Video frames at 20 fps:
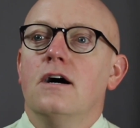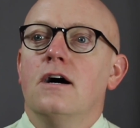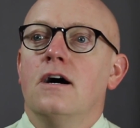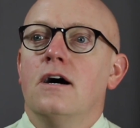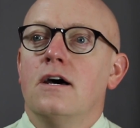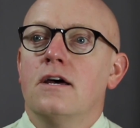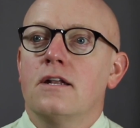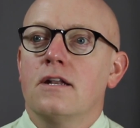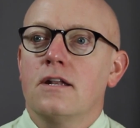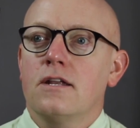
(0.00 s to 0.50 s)

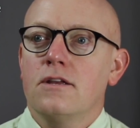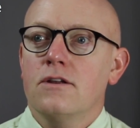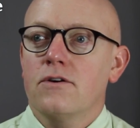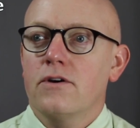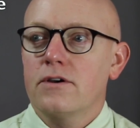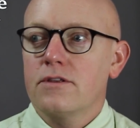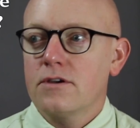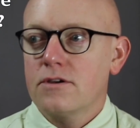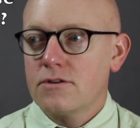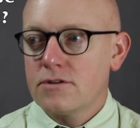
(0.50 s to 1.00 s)
on,
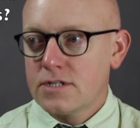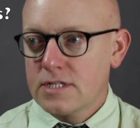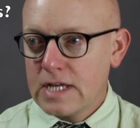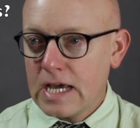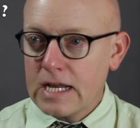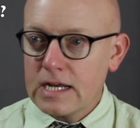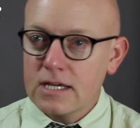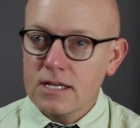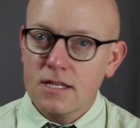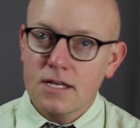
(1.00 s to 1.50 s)
are they
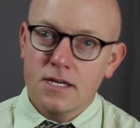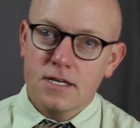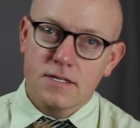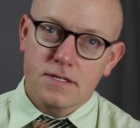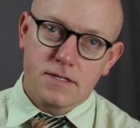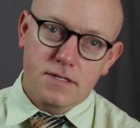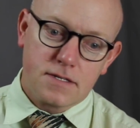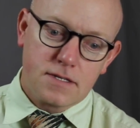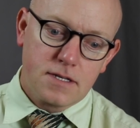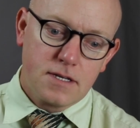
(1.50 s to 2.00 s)
understanding
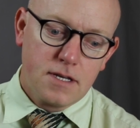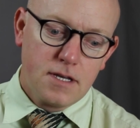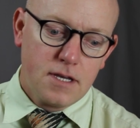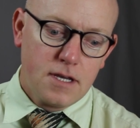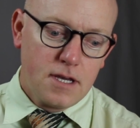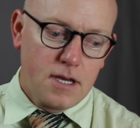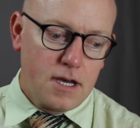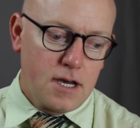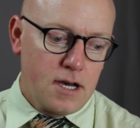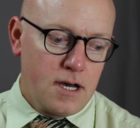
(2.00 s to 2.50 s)
this?
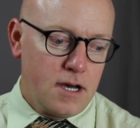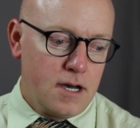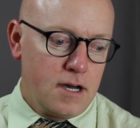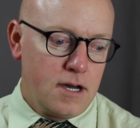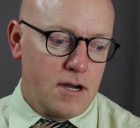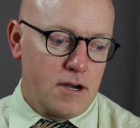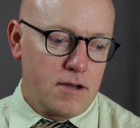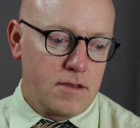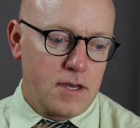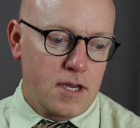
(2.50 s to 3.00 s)

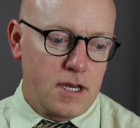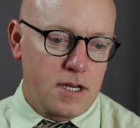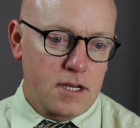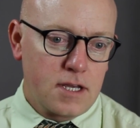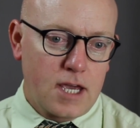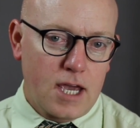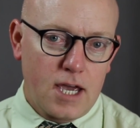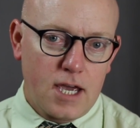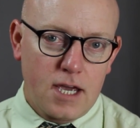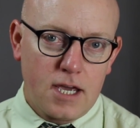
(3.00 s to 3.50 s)
Are they
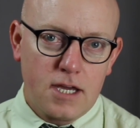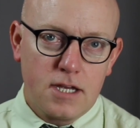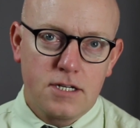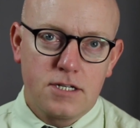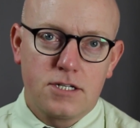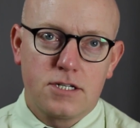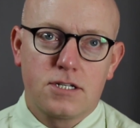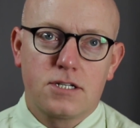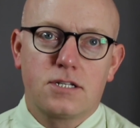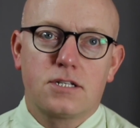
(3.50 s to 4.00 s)

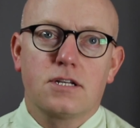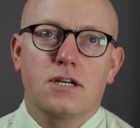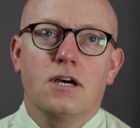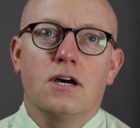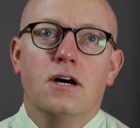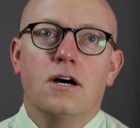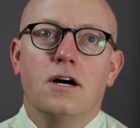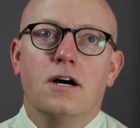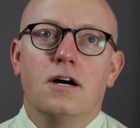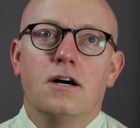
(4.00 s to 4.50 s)
engaged?
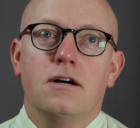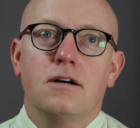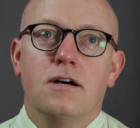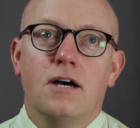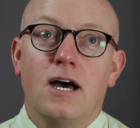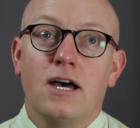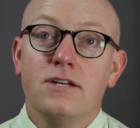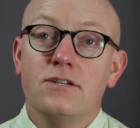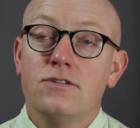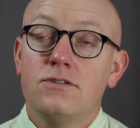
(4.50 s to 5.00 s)

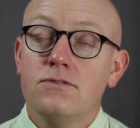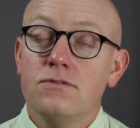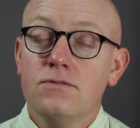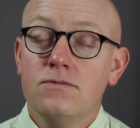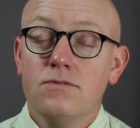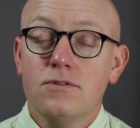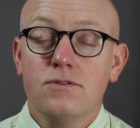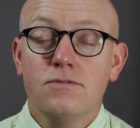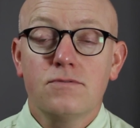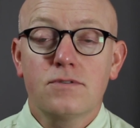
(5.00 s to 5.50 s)
I do
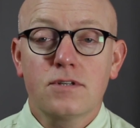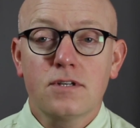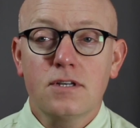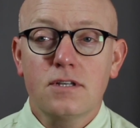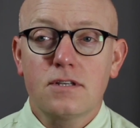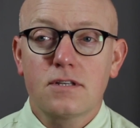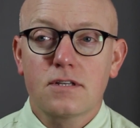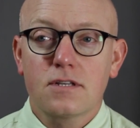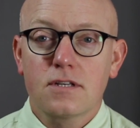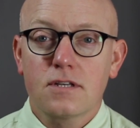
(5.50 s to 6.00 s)
use
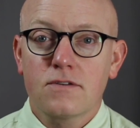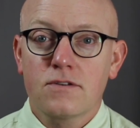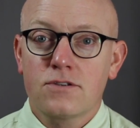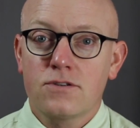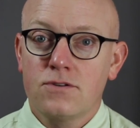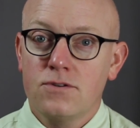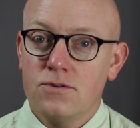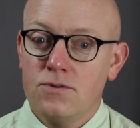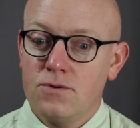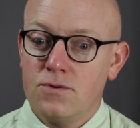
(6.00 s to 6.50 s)
it
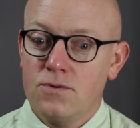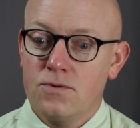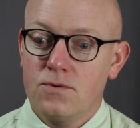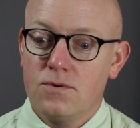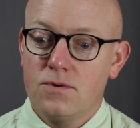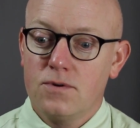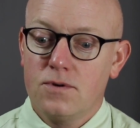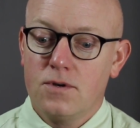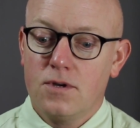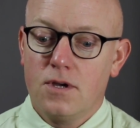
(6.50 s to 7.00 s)

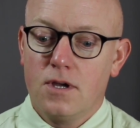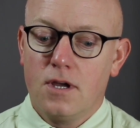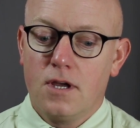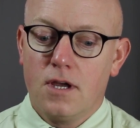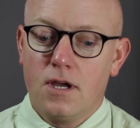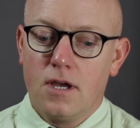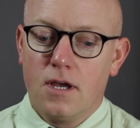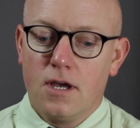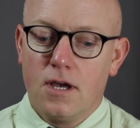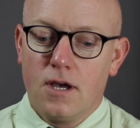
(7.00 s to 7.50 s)
to
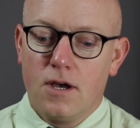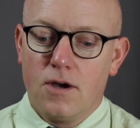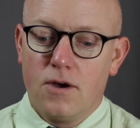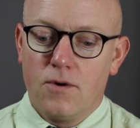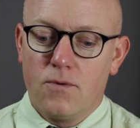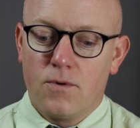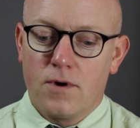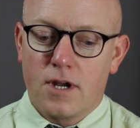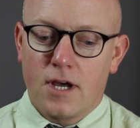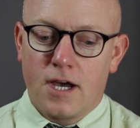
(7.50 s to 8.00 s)

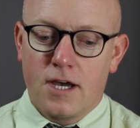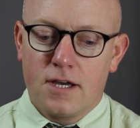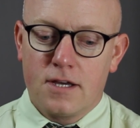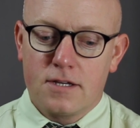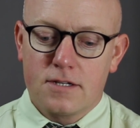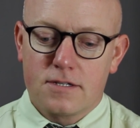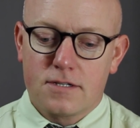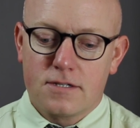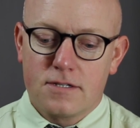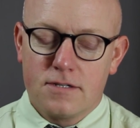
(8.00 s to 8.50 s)
what
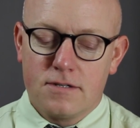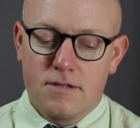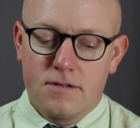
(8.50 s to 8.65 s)
I